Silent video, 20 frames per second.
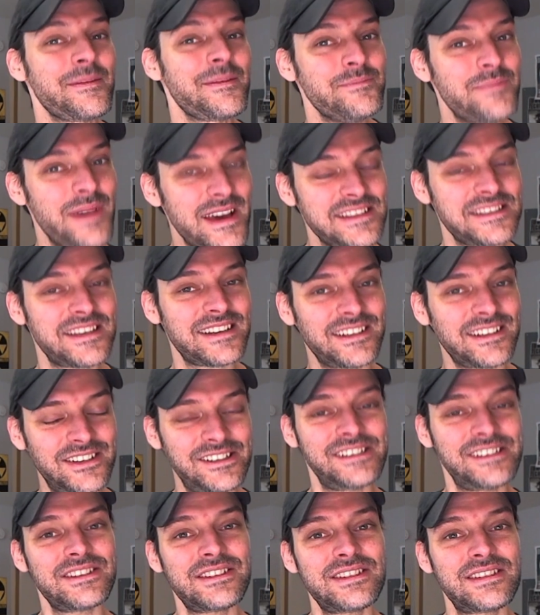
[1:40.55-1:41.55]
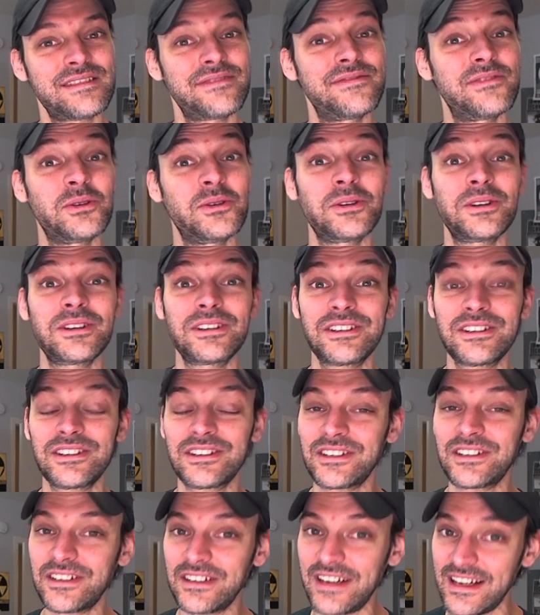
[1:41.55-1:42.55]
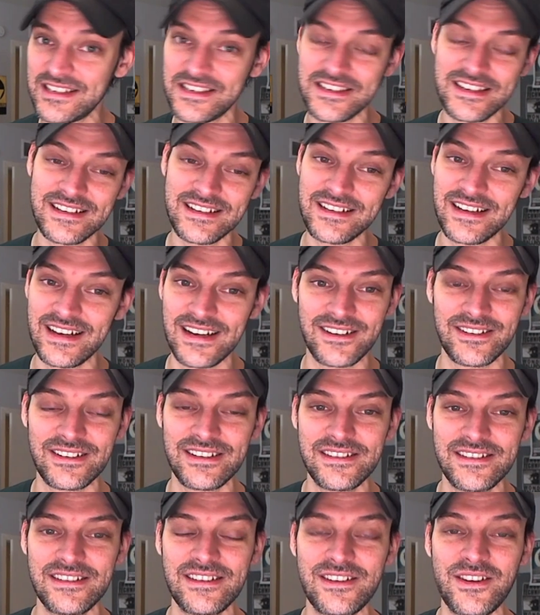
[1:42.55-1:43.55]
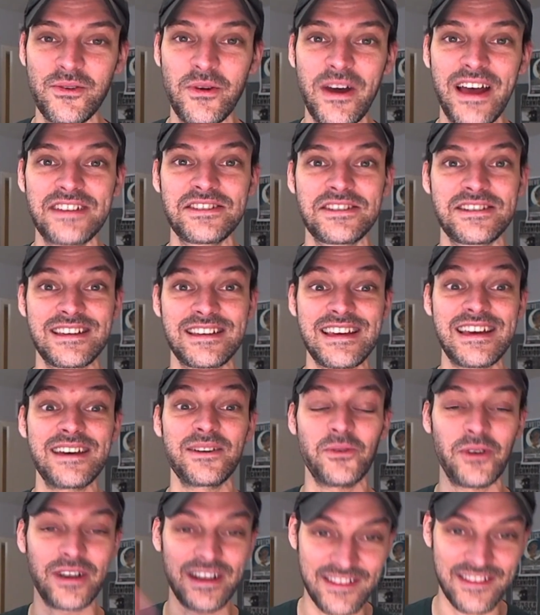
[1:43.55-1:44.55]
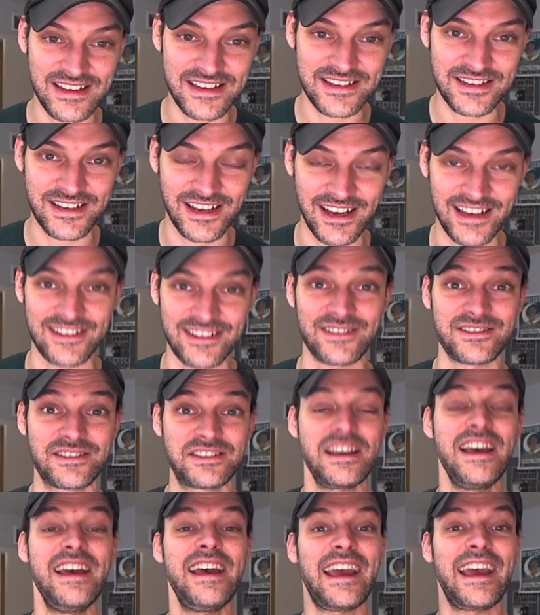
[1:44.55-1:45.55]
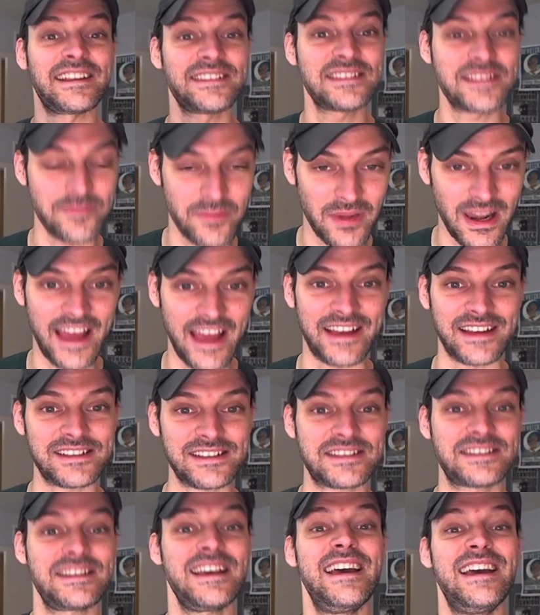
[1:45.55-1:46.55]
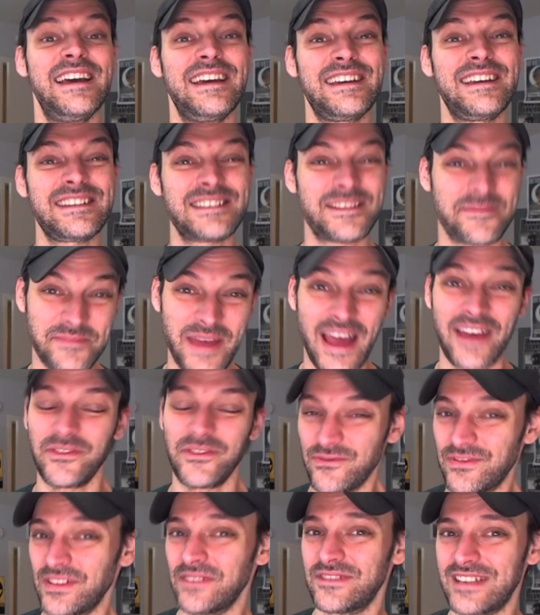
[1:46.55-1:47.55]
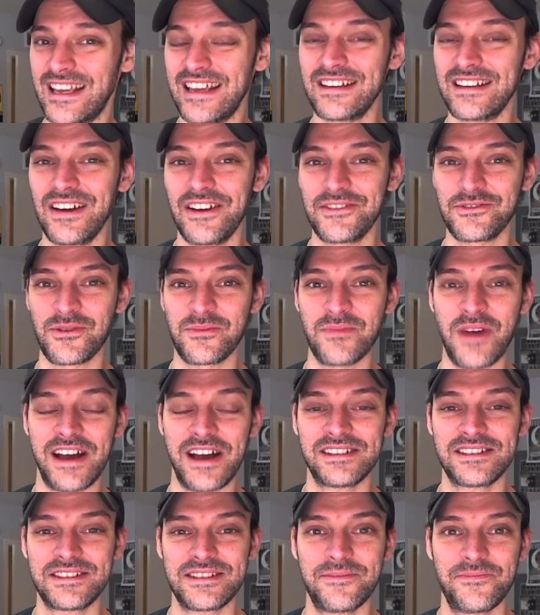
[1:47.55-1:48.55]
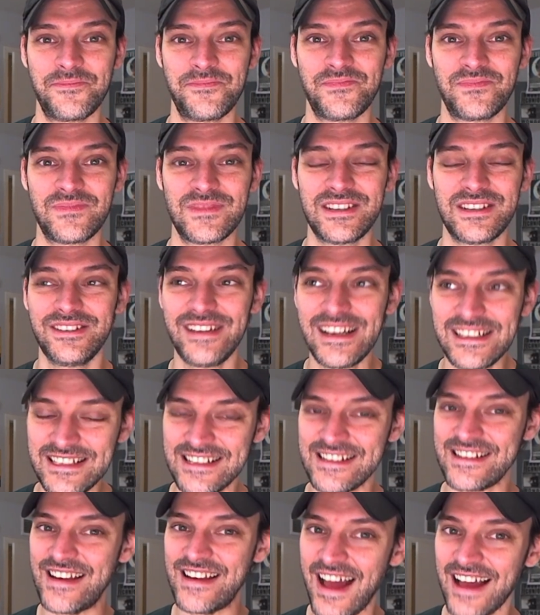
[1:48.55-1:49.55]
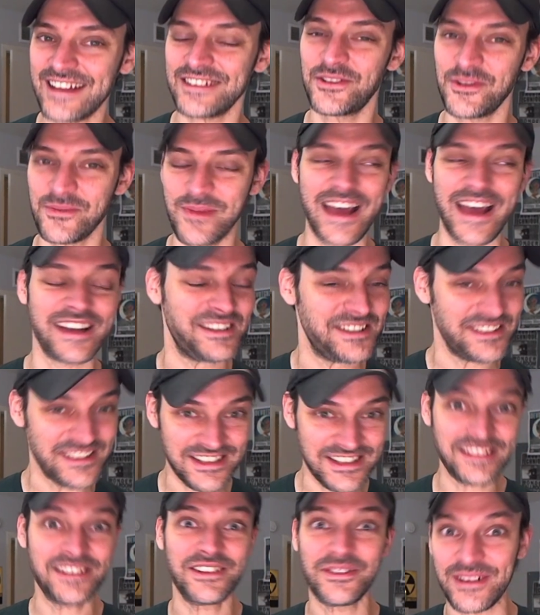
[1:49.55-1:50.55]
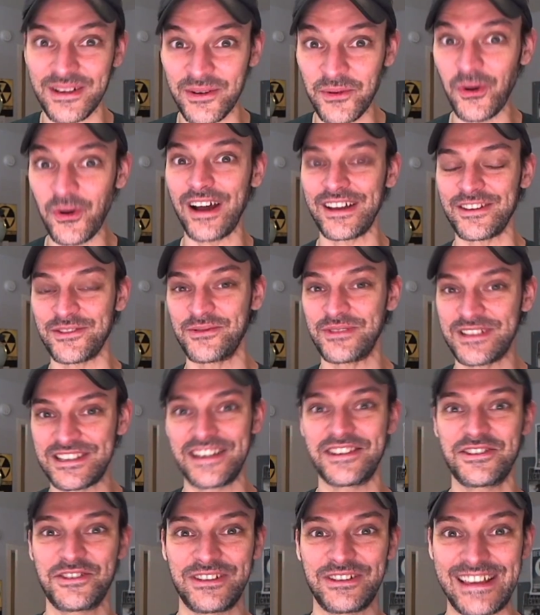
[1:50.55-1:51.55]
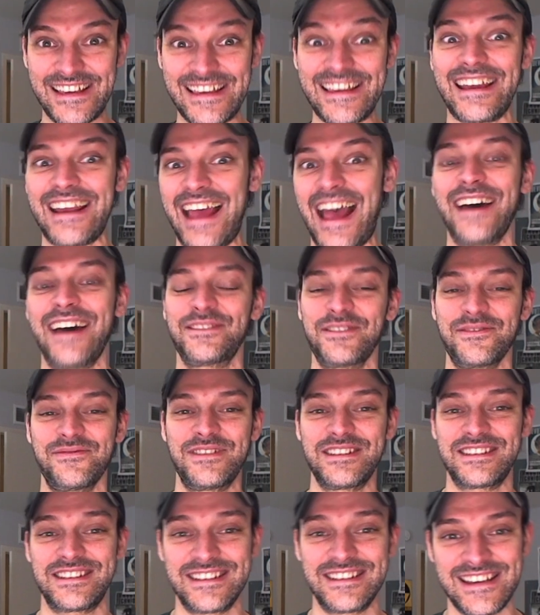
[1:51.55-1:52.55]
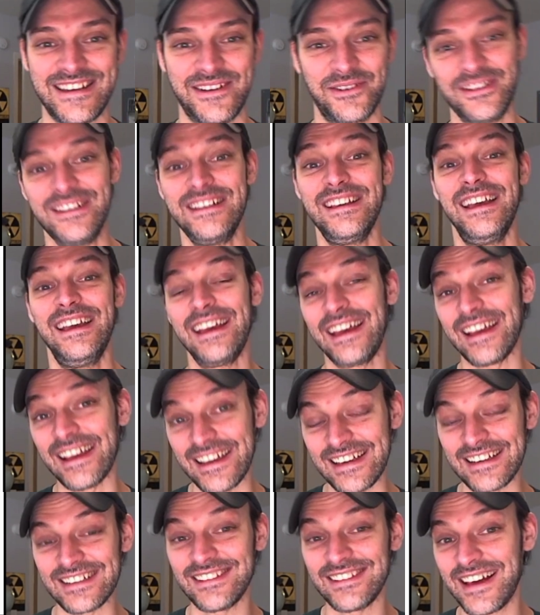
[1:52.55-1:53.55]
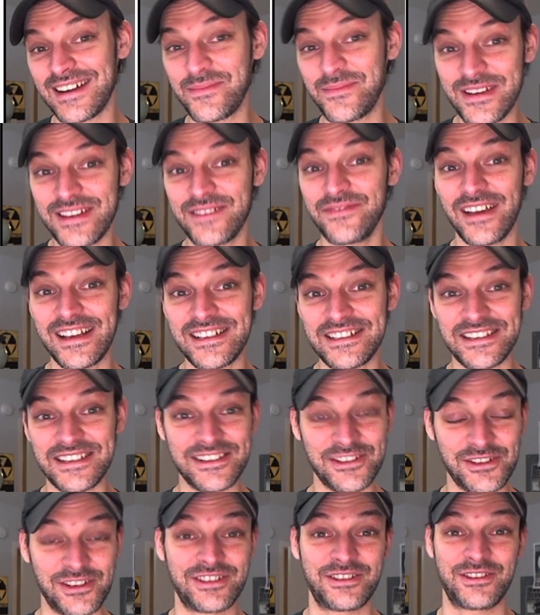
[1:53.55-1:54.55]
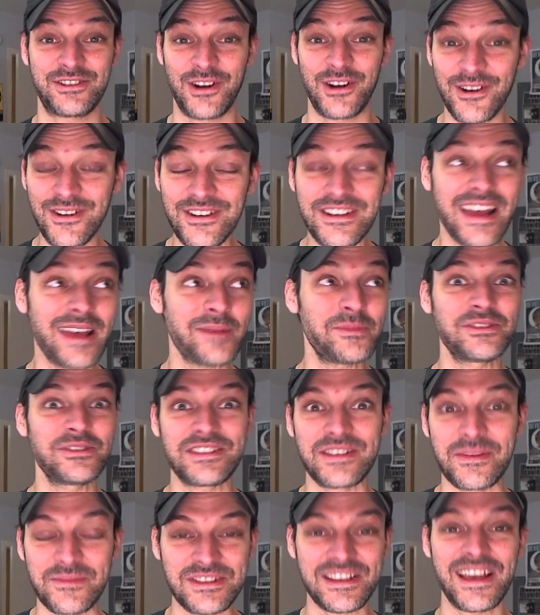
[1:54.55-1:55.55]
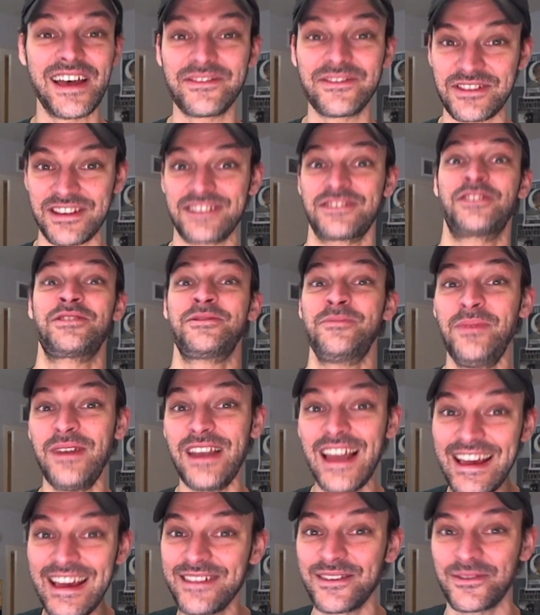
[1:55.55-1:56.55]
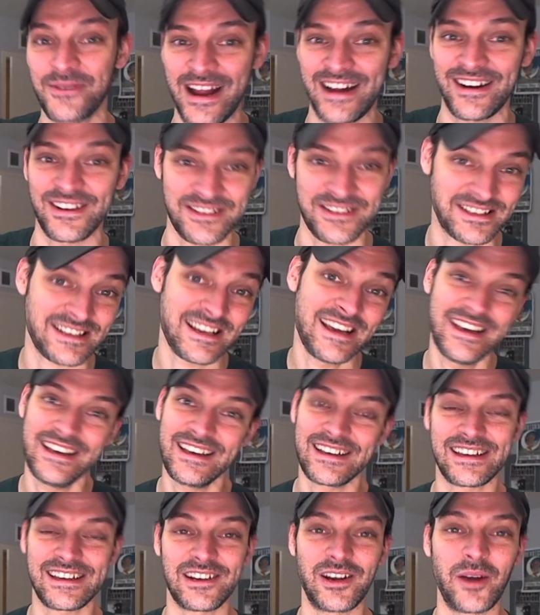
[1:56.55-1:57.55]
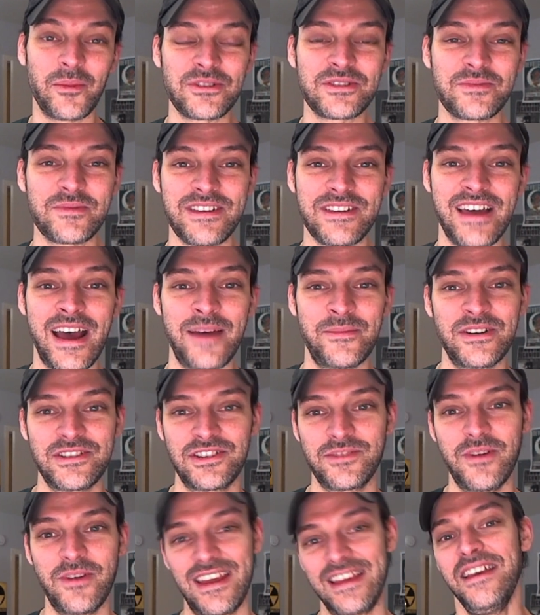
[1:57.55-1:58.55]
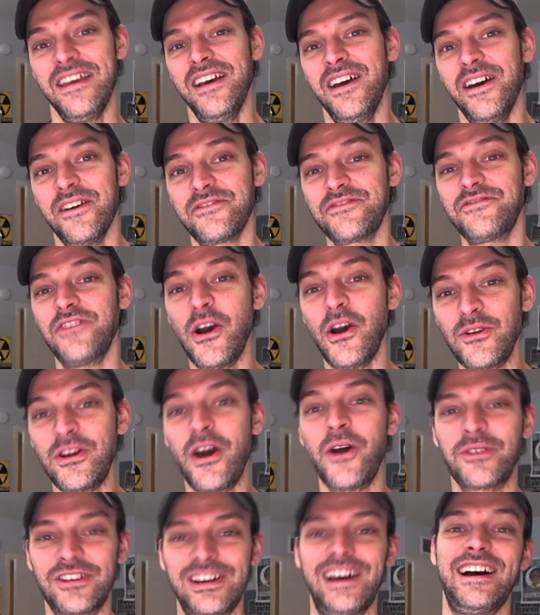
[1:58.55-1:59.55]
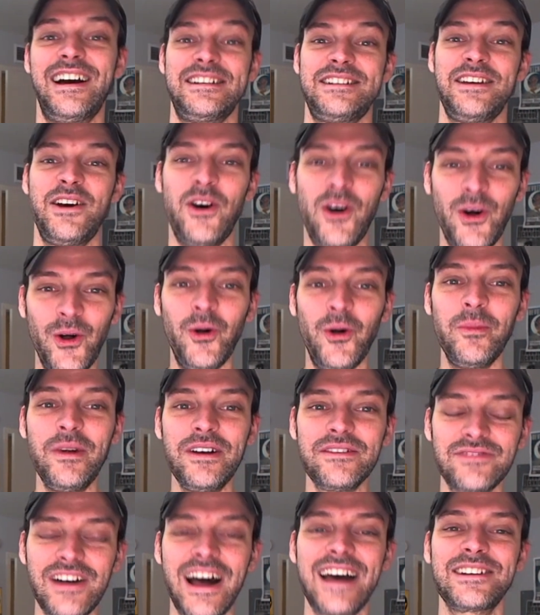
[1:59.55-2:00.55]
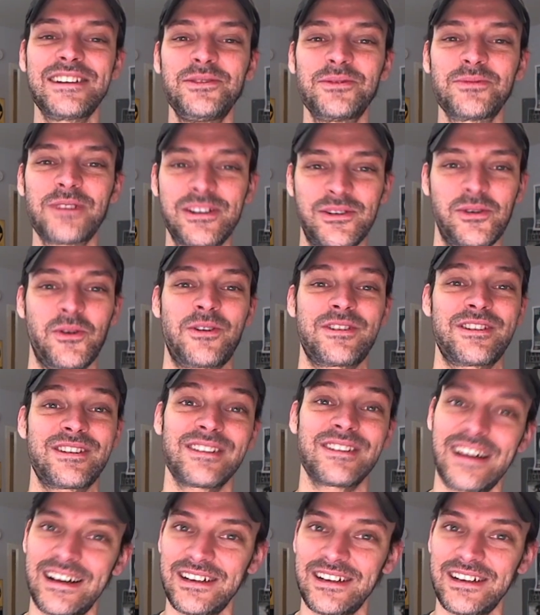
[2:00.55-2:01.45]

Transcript: Basic cost for us here in the U.S. to get one of these cutters and some blanks is about $1,500 bucks. So that's not too bad considering what you essentially get out of this deal. And a lot of big fancy just turntables themselves that just play the records can almost be that much money. PhonoCut, home vinyl recorder.